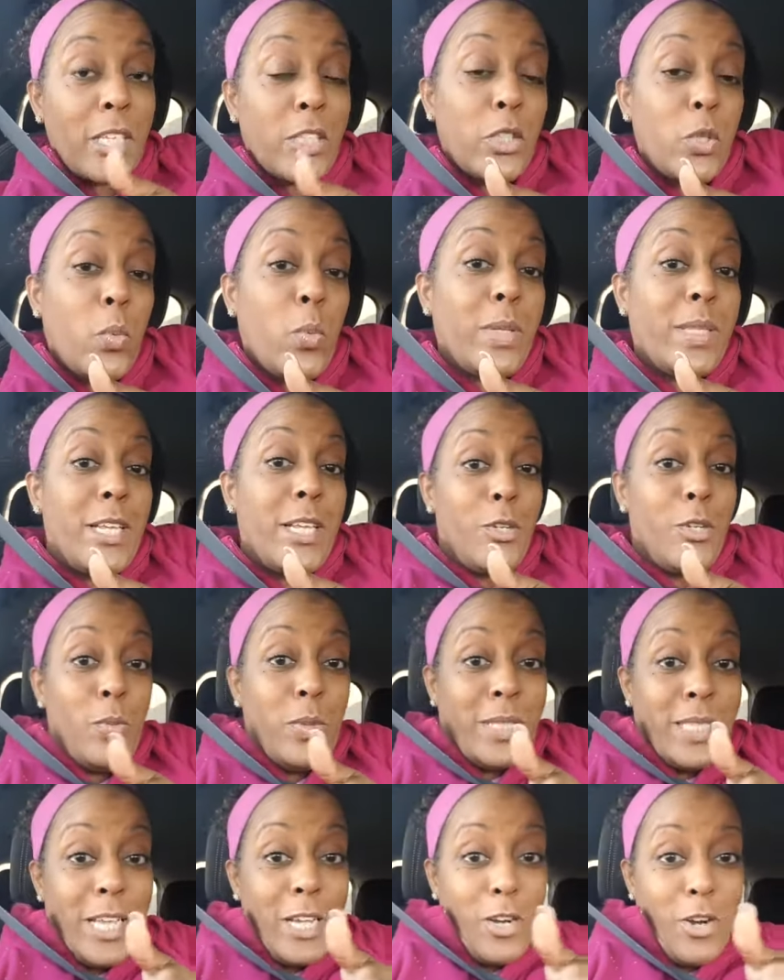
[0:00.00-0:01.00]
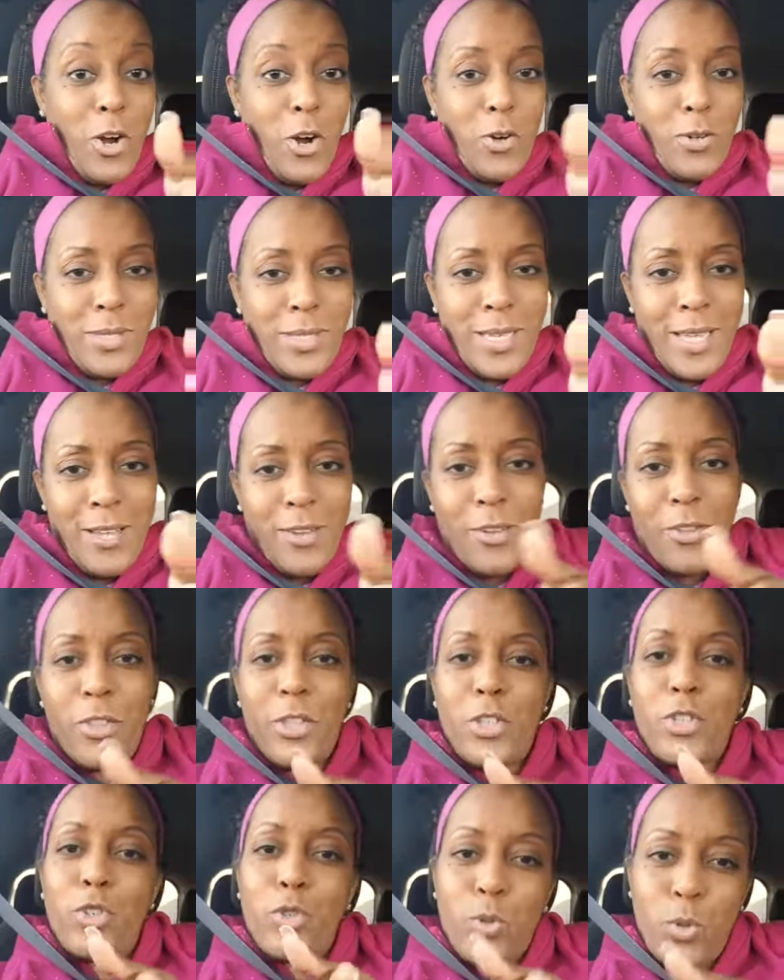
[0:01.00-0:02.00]
So what they do is they curtail the
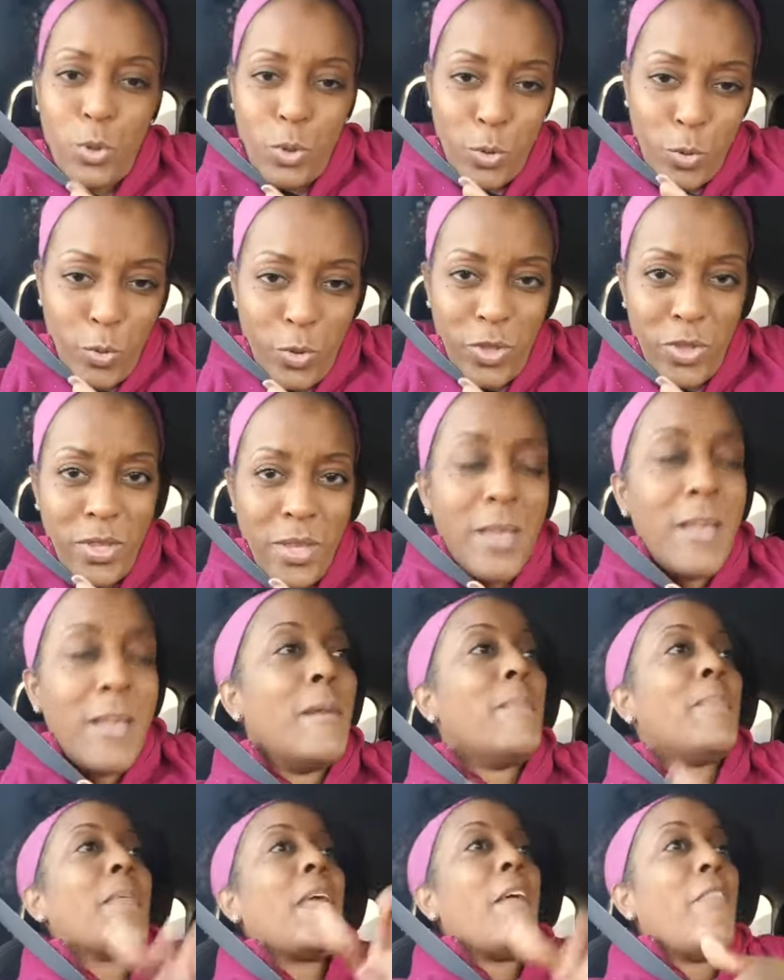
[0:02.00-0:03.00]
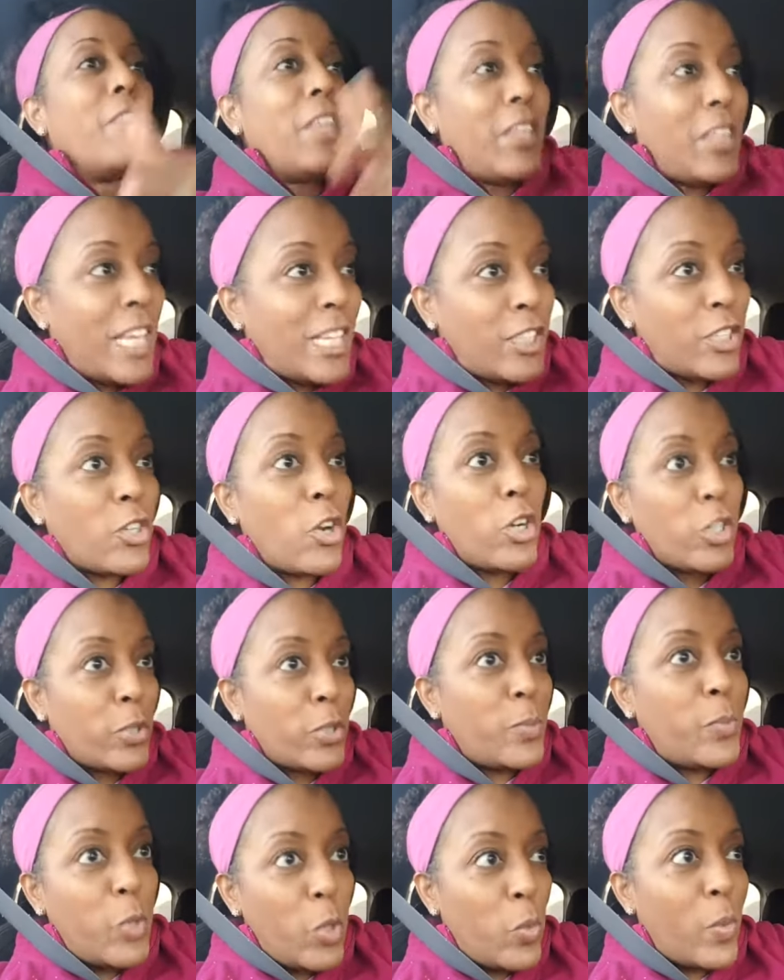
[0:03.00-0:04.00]
truth and then they start
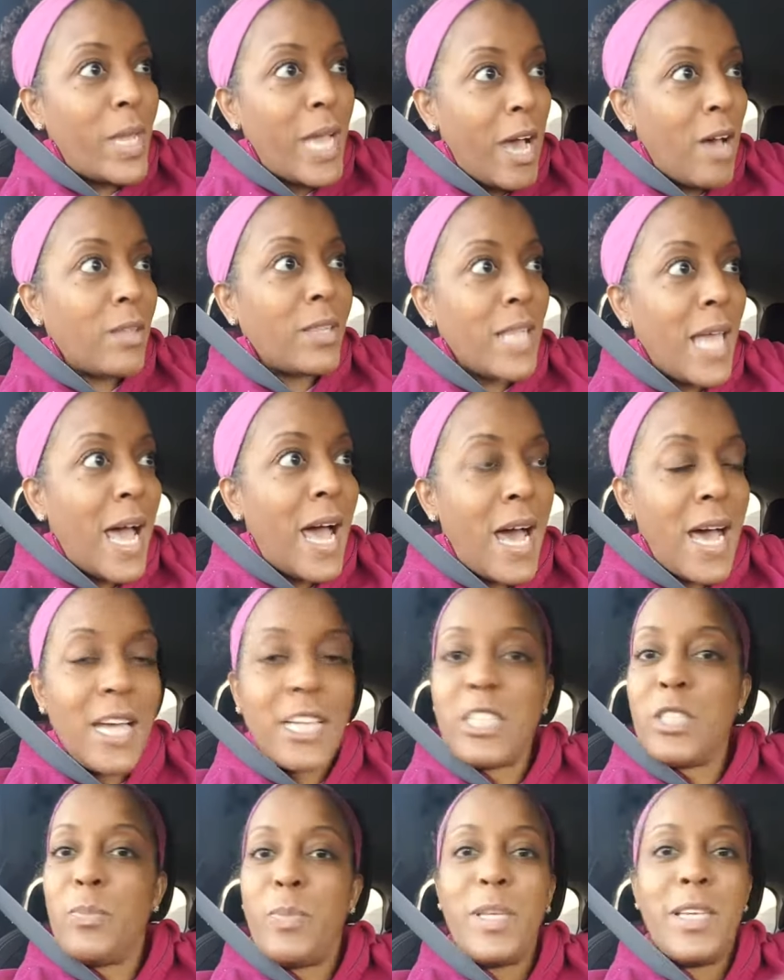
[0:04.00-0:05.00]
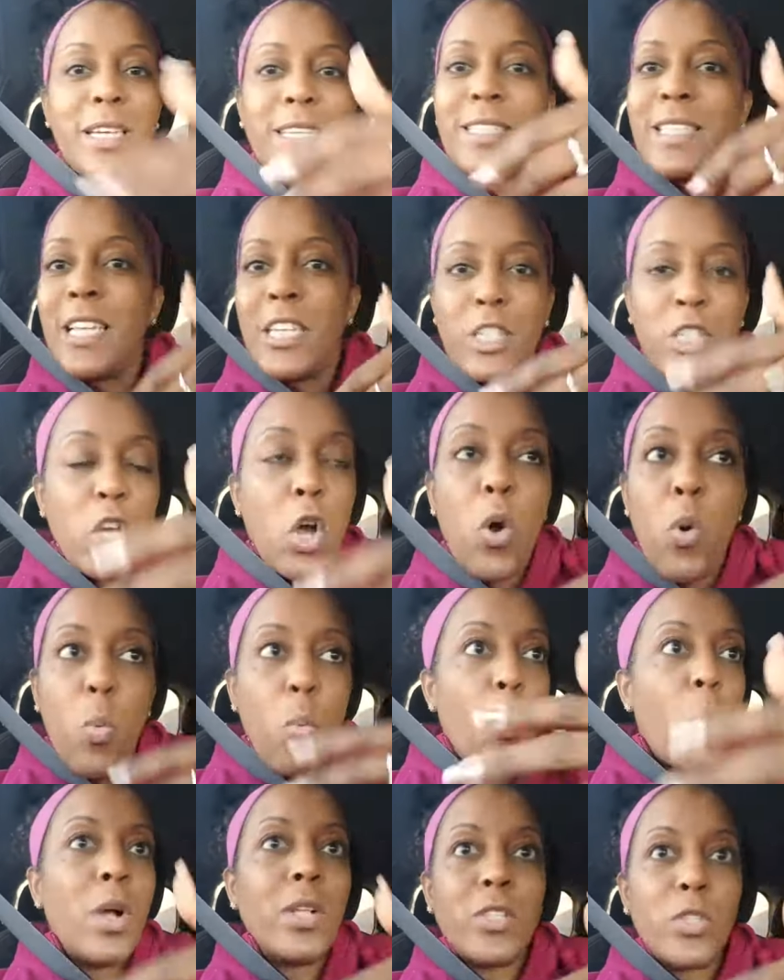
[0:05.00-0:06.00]
spewing out lies because they don't
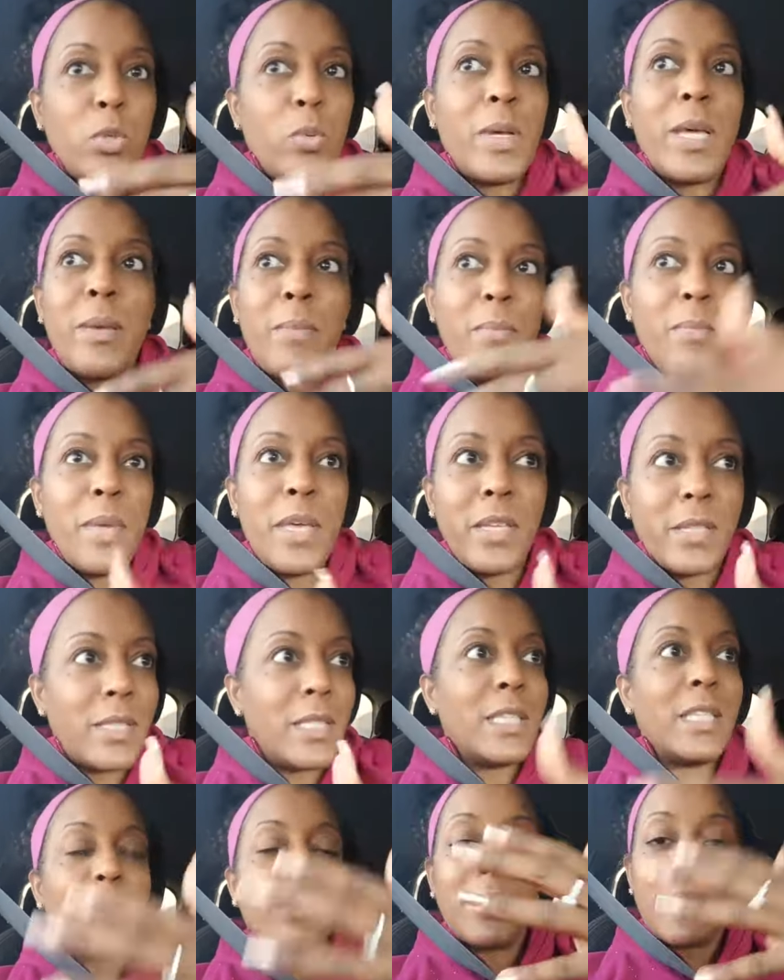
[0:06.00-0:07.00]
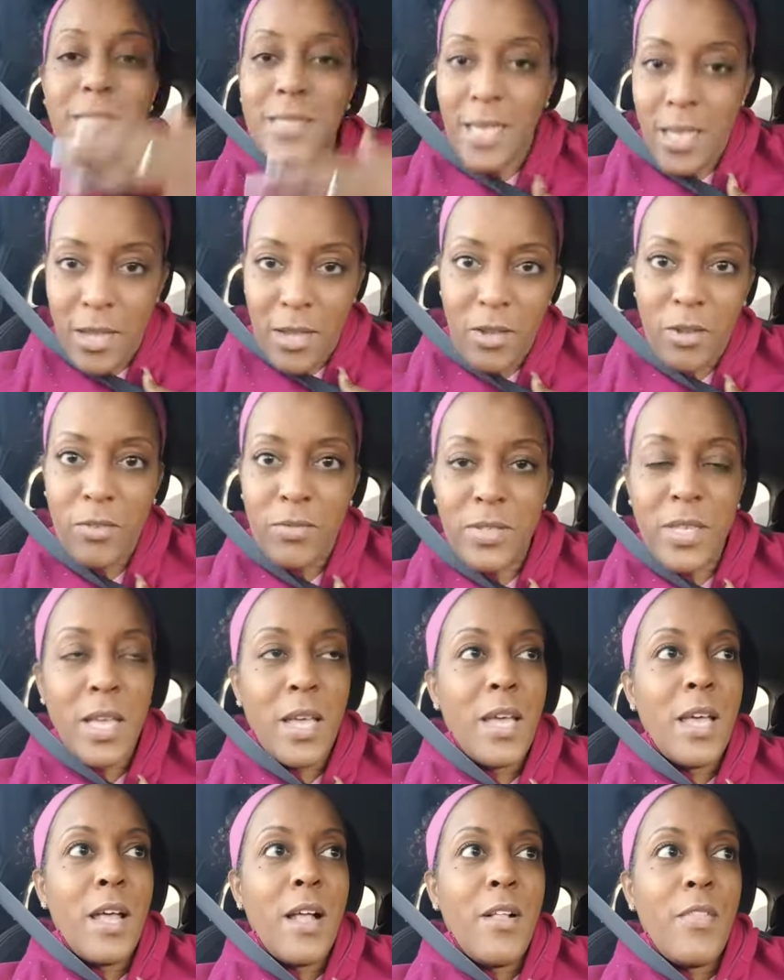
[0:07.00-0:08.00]
want to admit to themselves
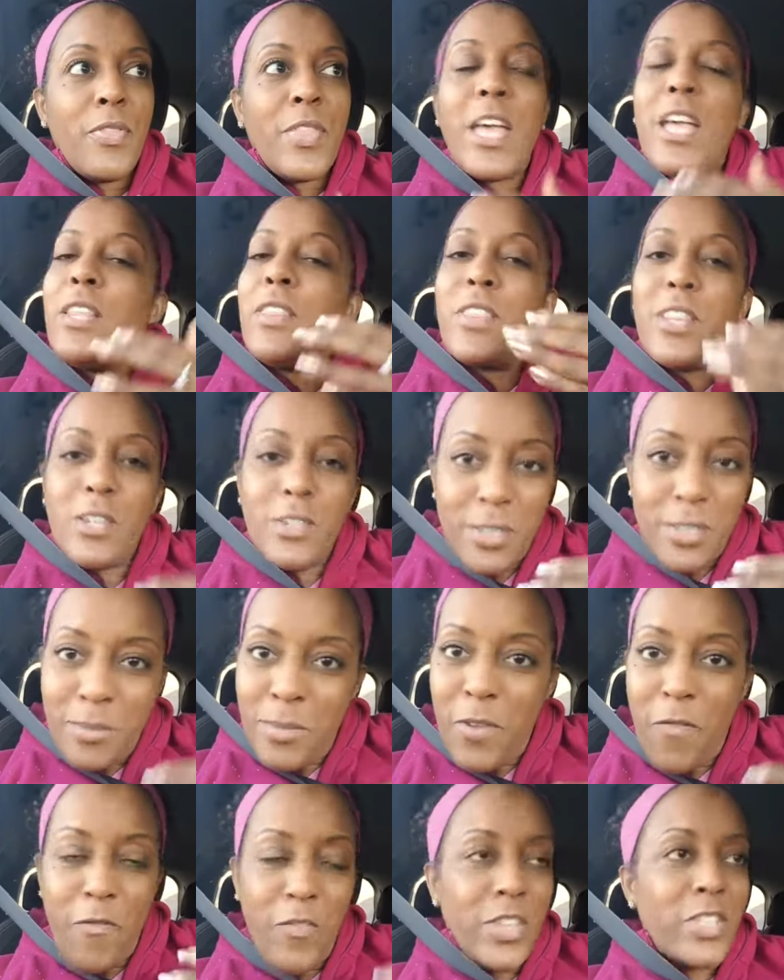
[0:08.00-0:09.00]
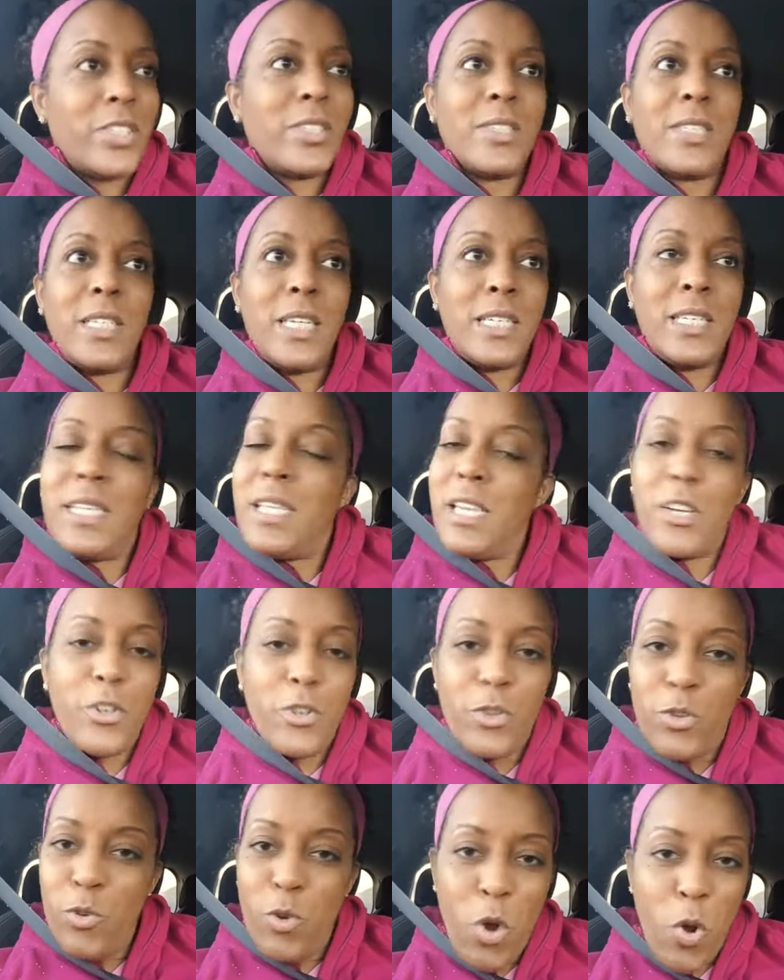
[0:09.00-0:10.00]
that there's some deficiencies here
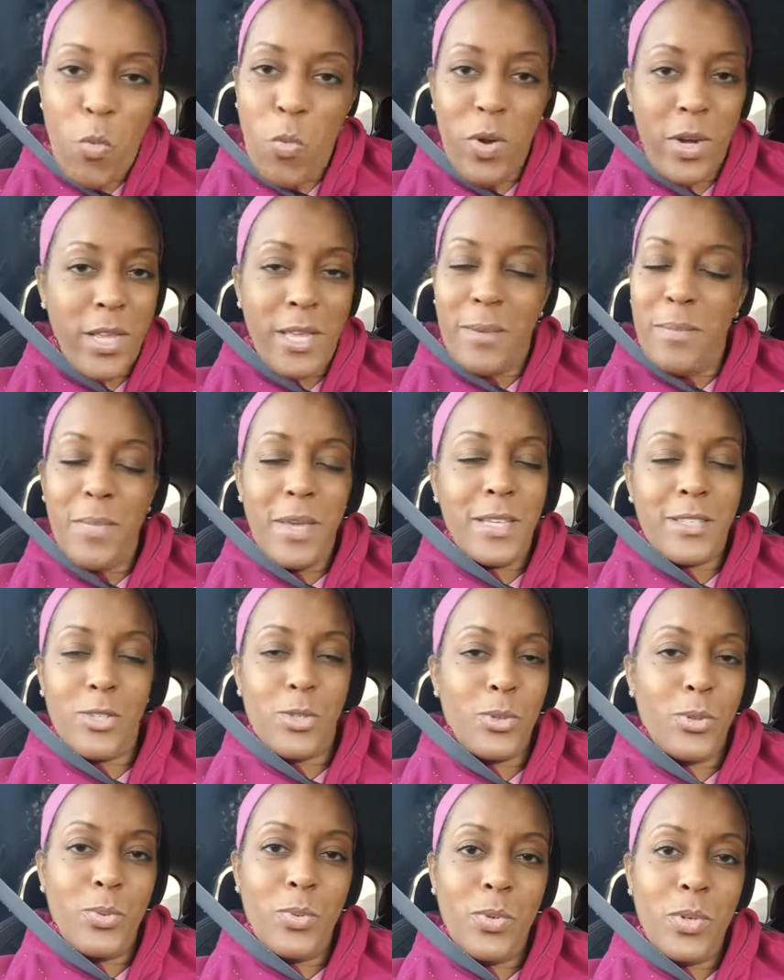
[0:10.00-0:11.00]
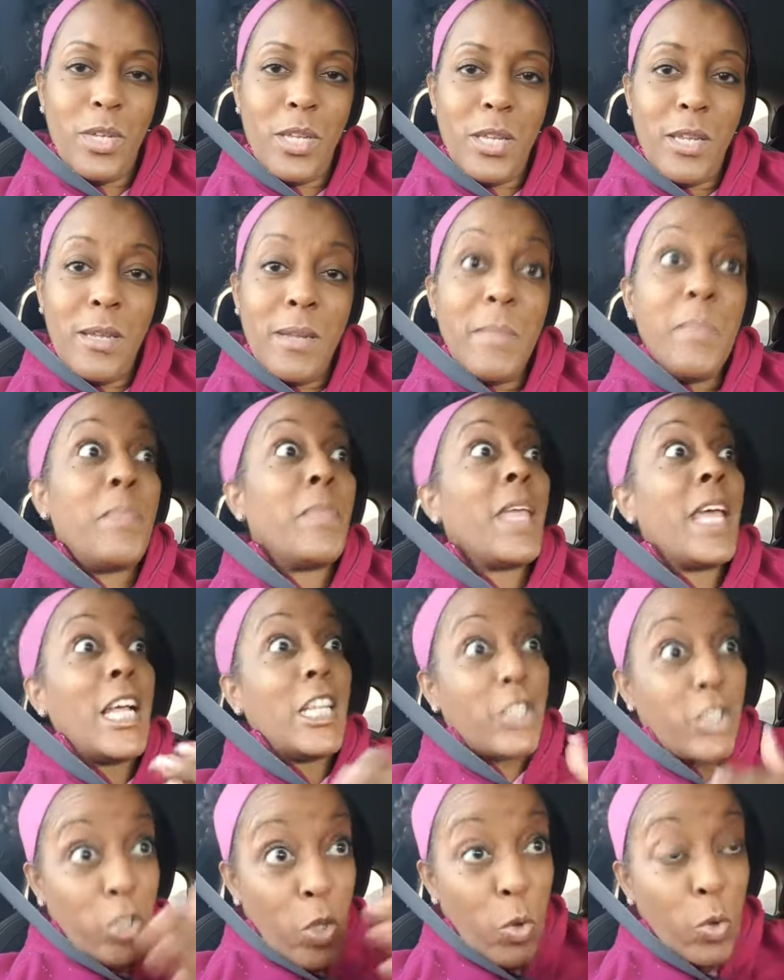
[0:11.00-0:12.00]
you don't want to admit to.
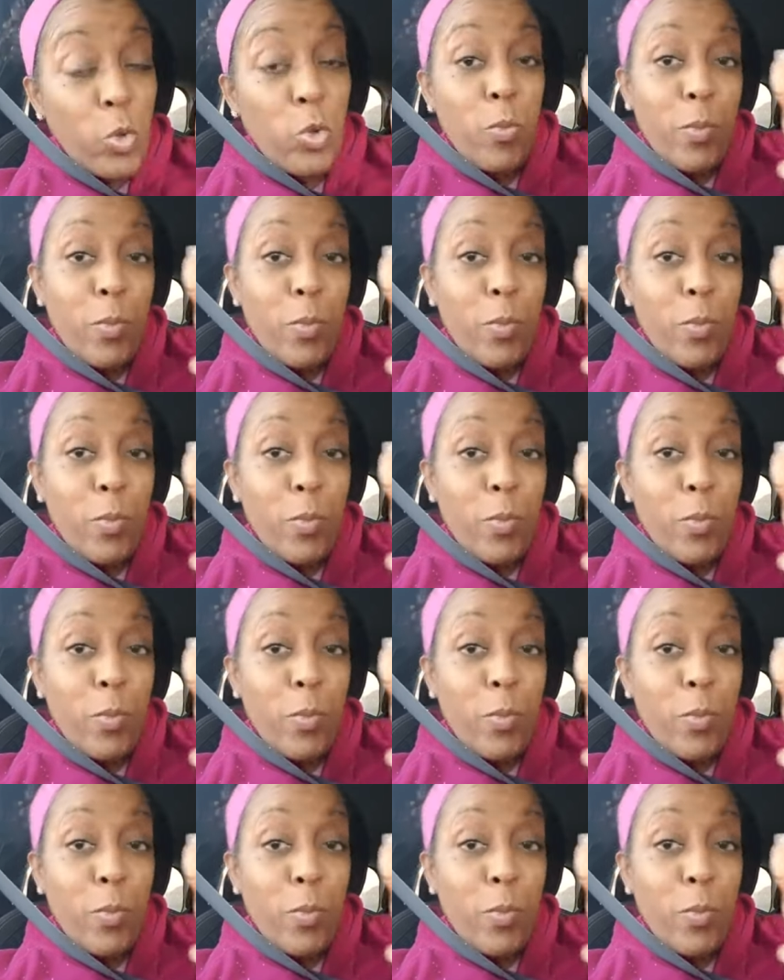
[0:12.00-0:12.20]
And so you